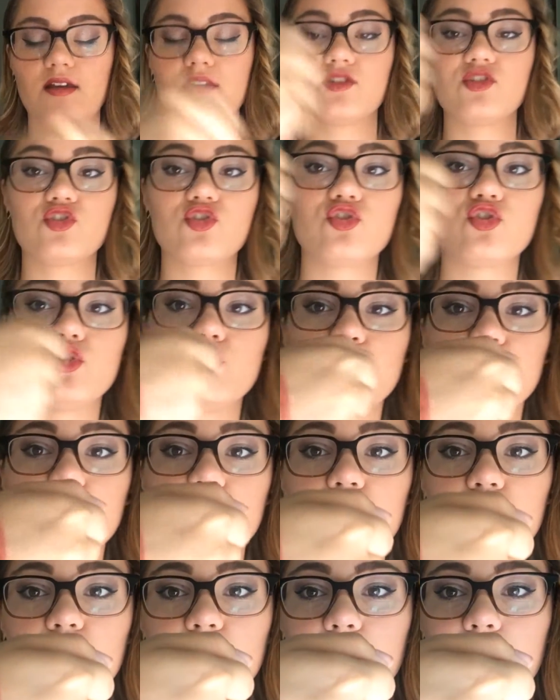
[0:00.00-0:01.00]
Super
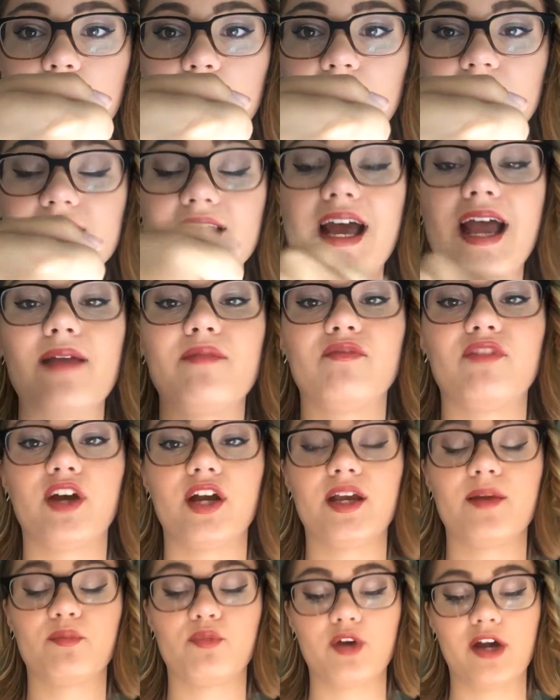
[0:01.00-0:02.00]
duper pigmented. I am
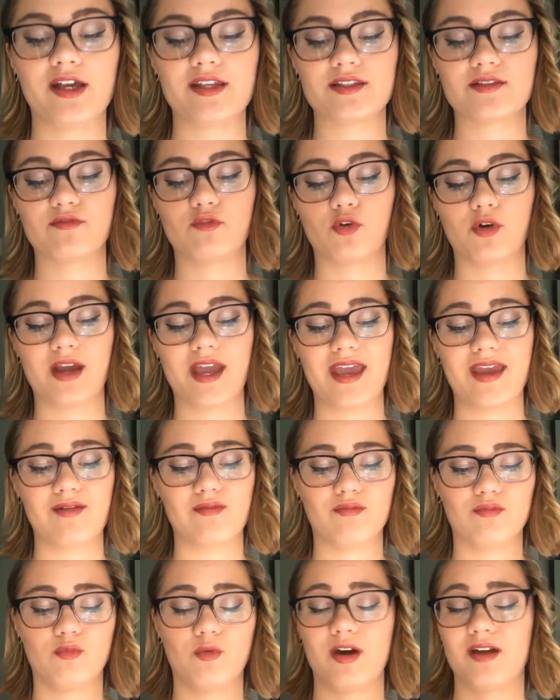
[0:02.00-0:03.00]
very impressed for
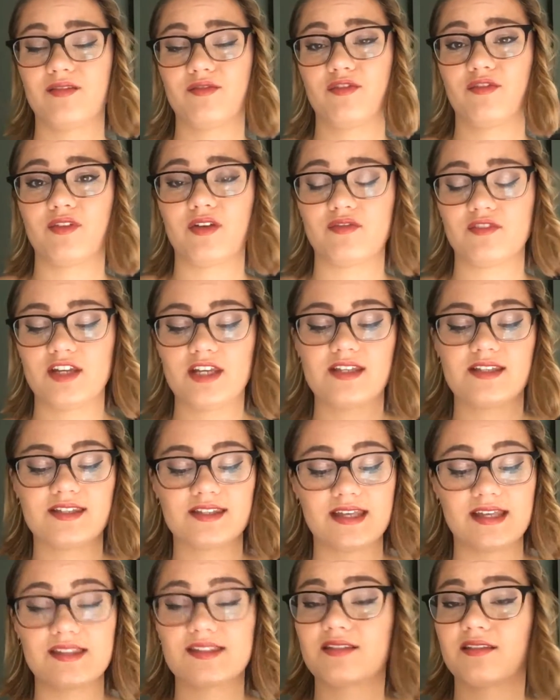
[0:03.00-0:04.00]
a,
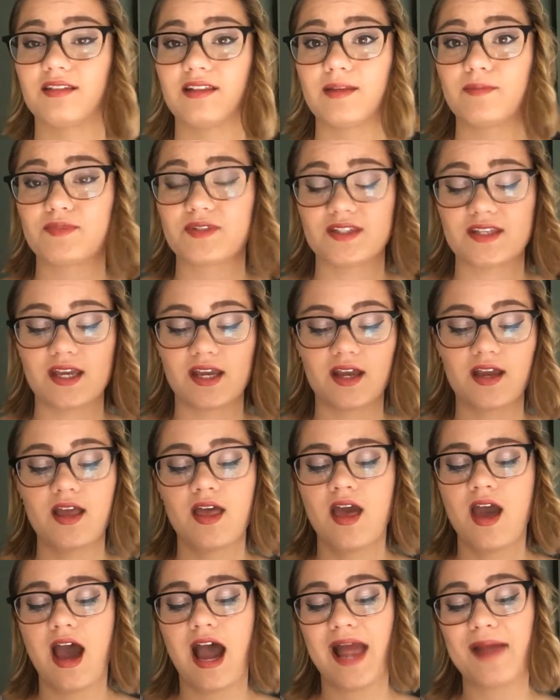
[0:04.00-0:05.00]
50-cent lipstick.
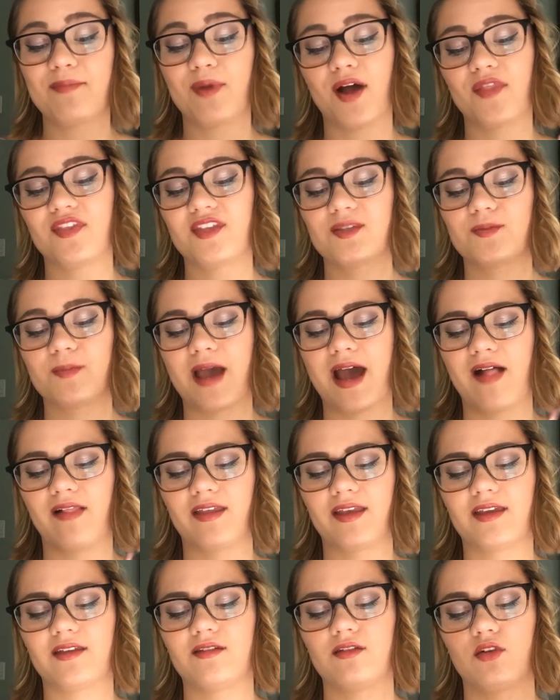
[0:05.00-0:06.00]
I bought this
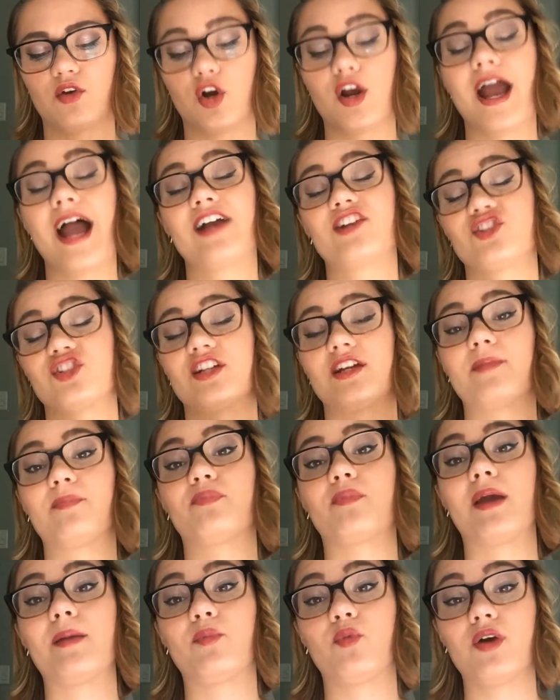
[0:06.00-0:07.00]
palette, or actually
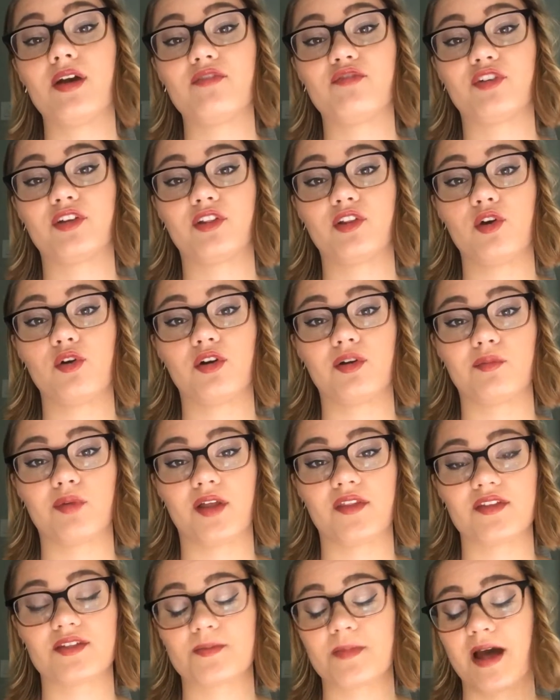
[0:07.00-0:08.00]
my boyfriend Logan
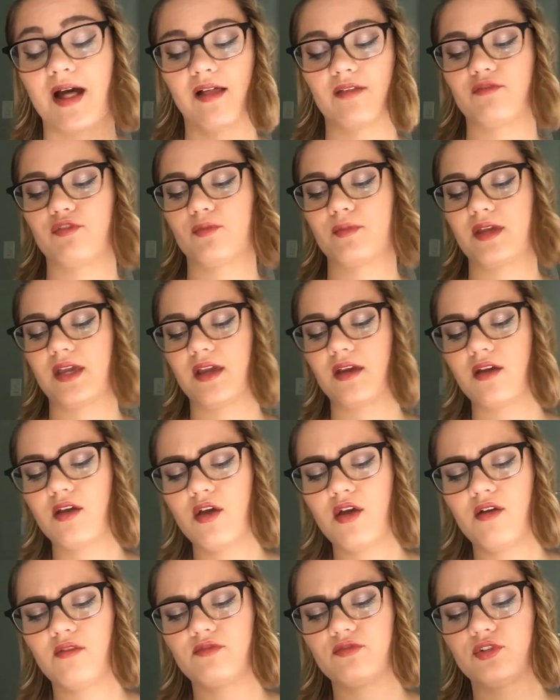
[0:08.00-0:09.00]
bought this palette for me
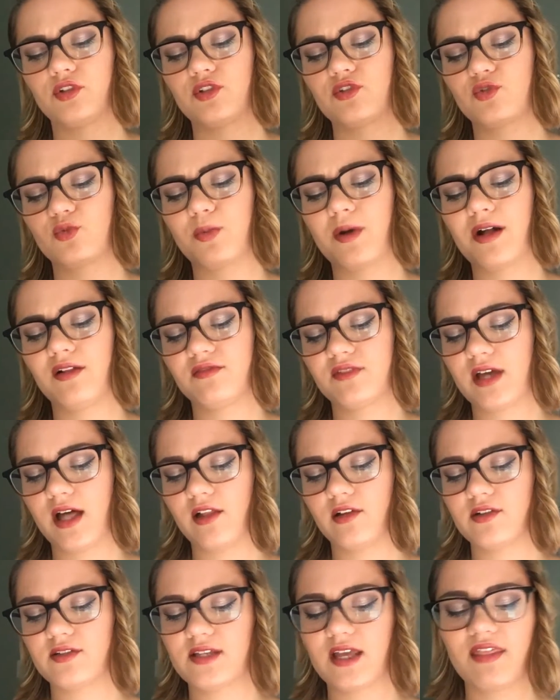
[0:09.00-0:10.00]
for $12
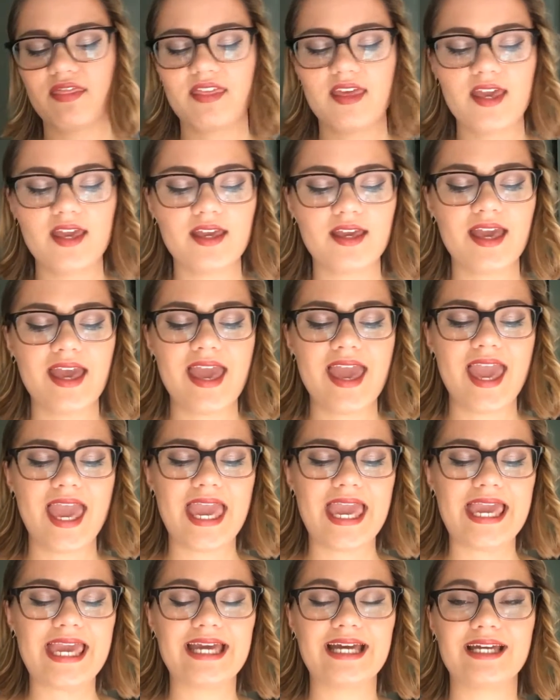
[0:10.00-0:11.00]
I think,
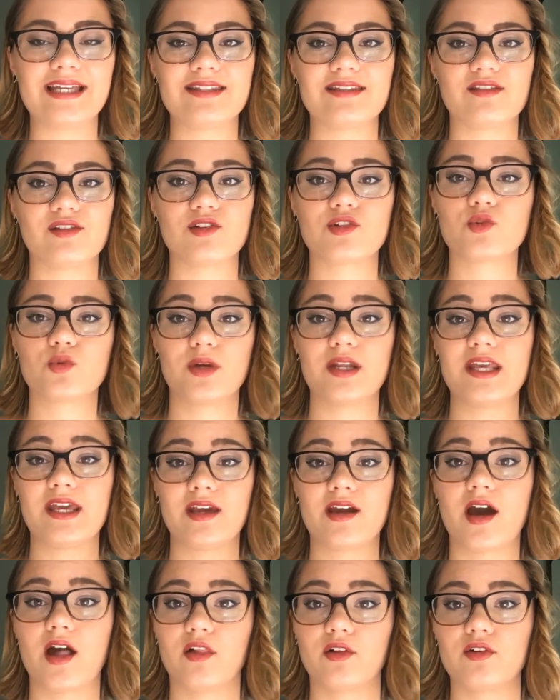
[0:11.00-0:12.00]
and there's
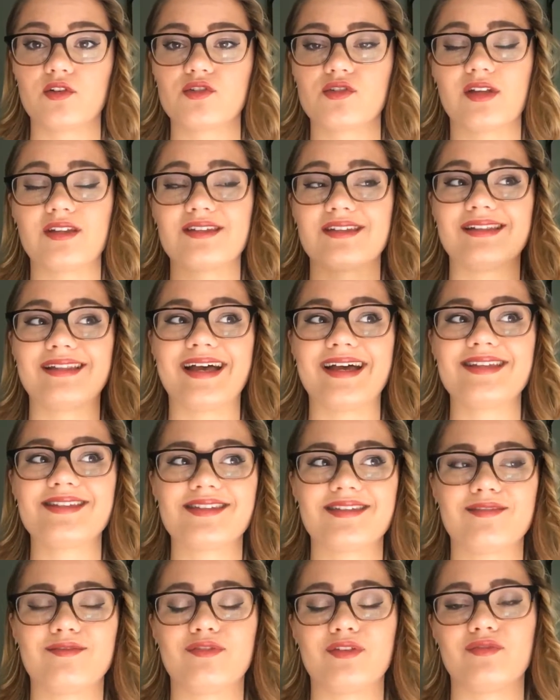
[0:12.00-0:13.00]
28 colors, so that's less
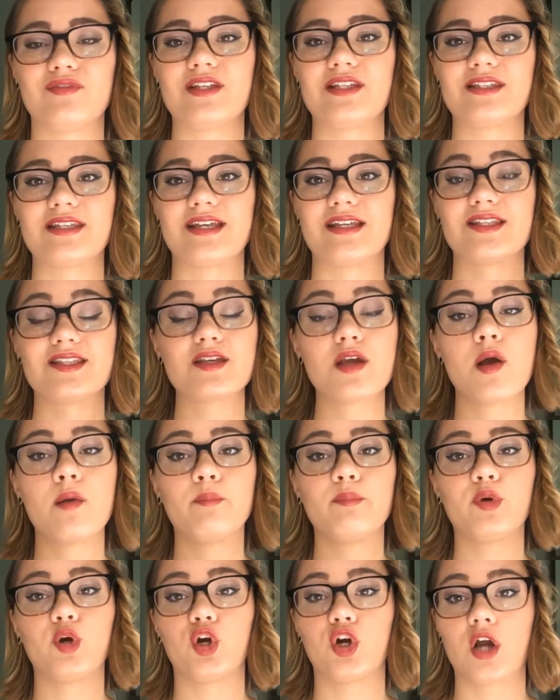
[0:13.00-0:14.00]
than 50 cents
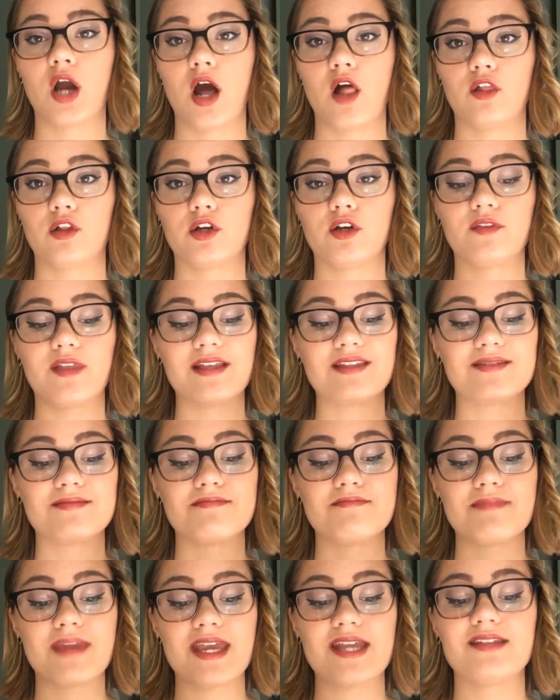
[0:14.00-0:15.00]
per color. That's
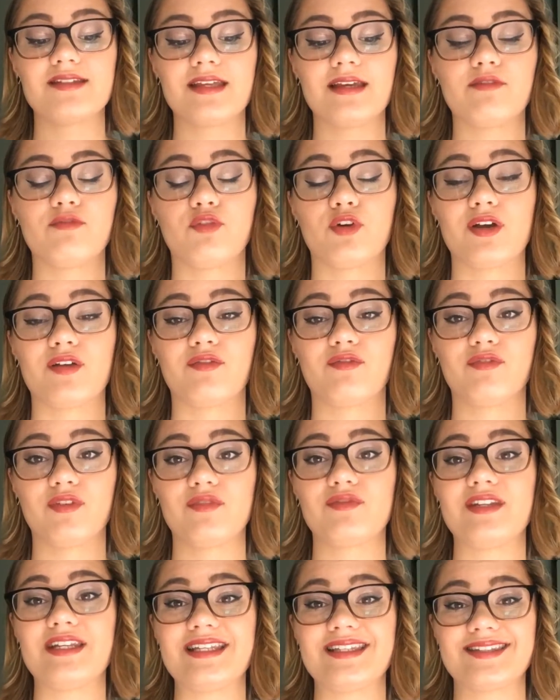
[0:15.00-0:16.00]
amazing for a
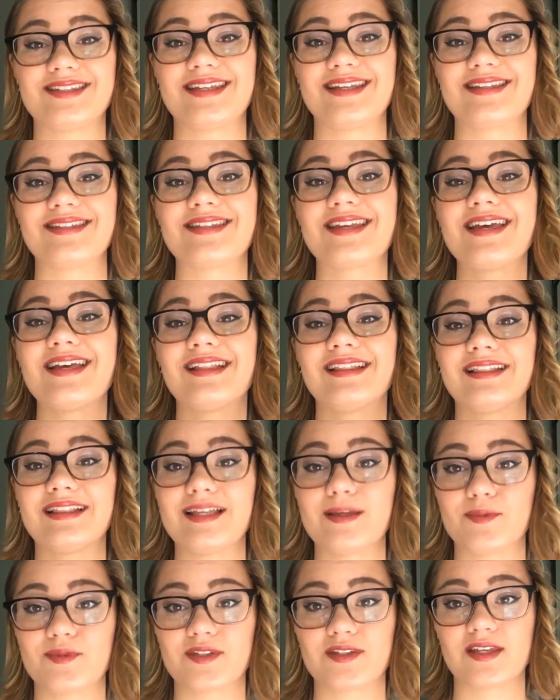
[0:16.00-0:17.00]
50-cent
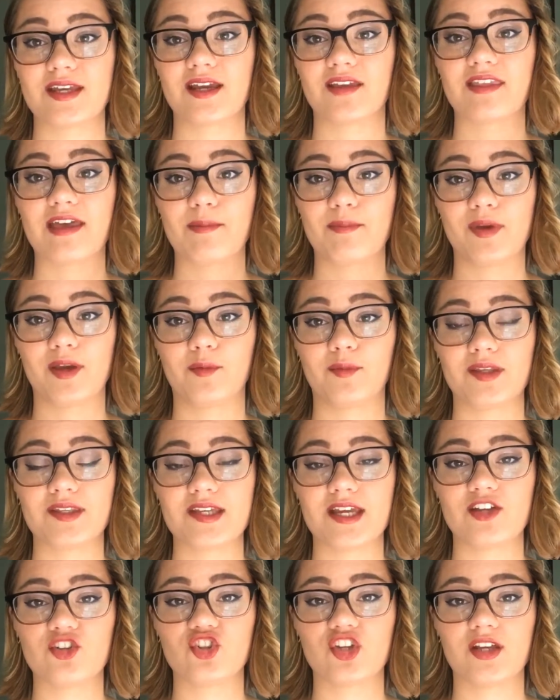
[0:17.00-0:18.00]
lipstick, that
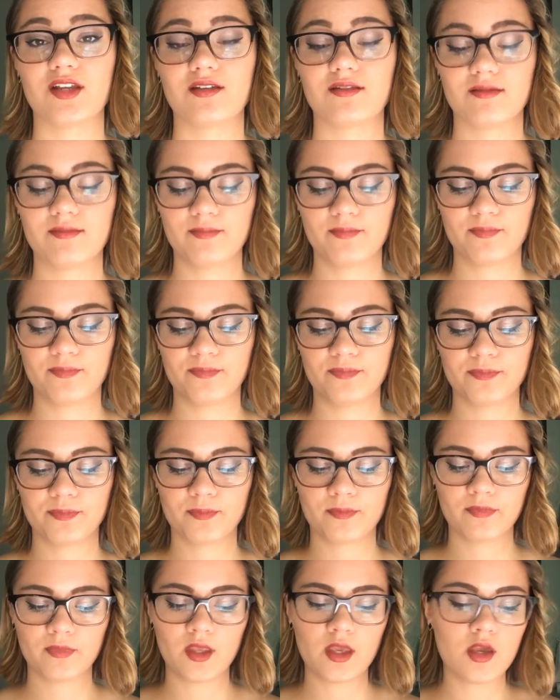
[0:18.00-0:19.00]
pigmentation.
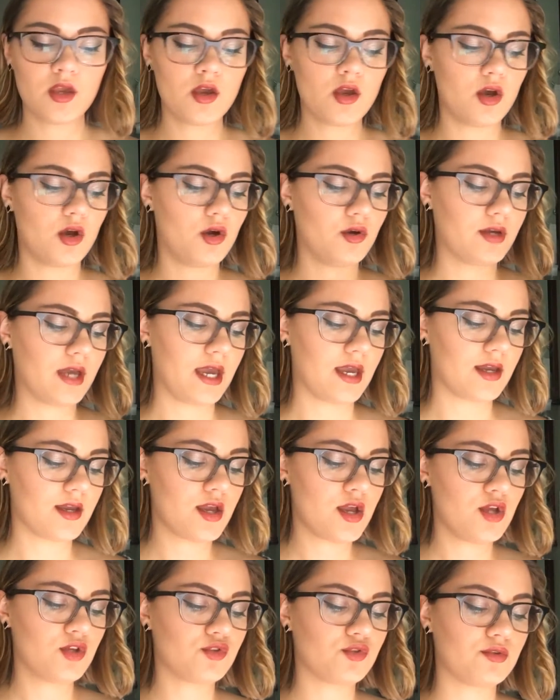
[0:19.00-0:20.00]
Okay,
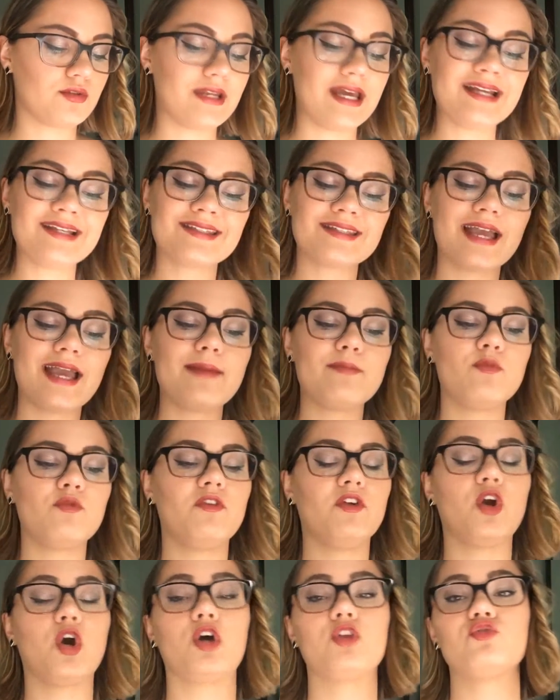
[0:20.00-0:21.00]
so next I'm
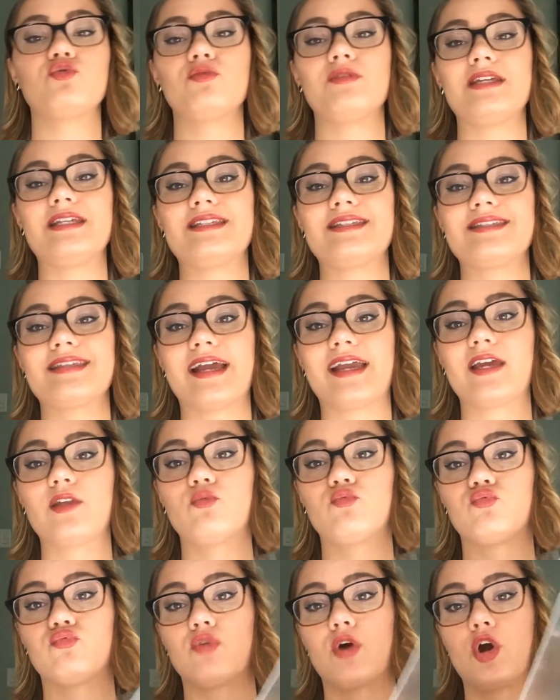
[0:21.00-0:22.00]
moving on to the
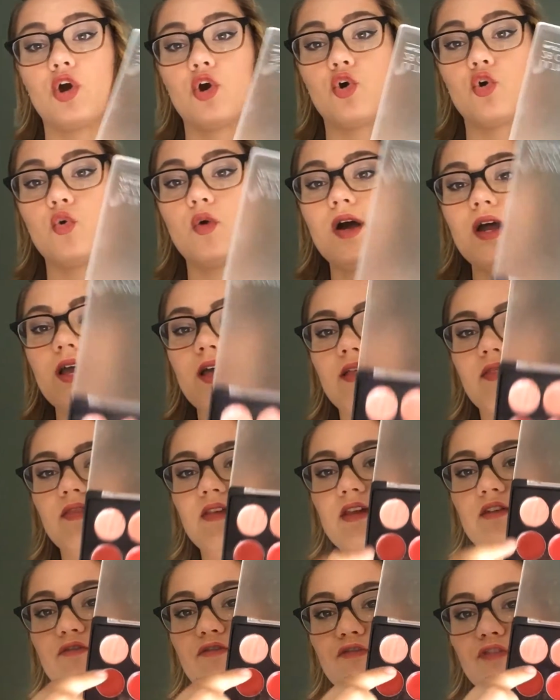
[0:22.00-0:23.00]
2nd row,
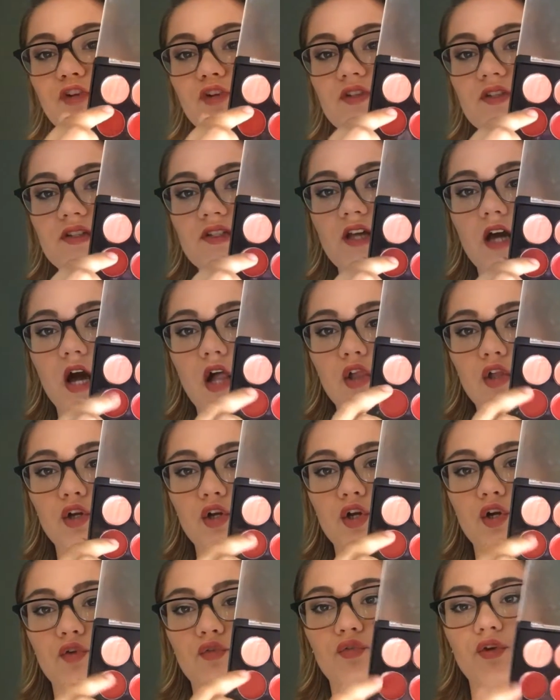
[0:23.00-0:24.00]
the first
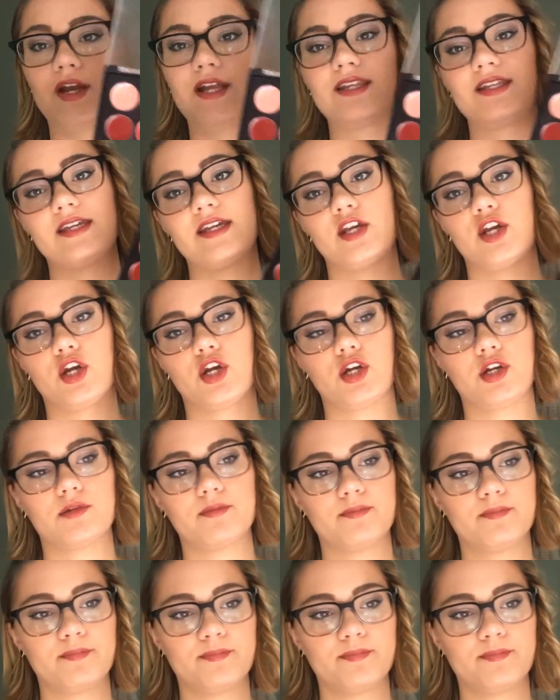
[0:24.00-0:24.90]
color right here.